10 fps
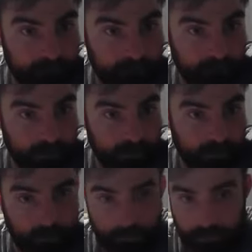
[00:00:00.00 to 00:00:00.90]
Laura,
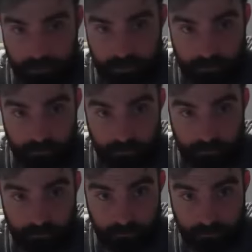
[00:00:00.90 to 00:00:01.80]
really good.
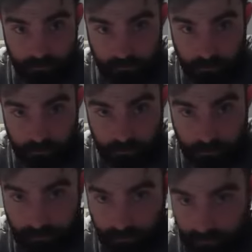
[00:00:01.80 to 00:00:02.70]
Luke, really, really
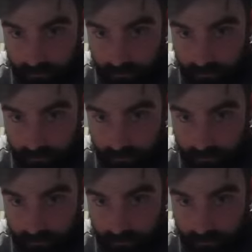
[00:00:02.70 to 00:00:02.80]
good.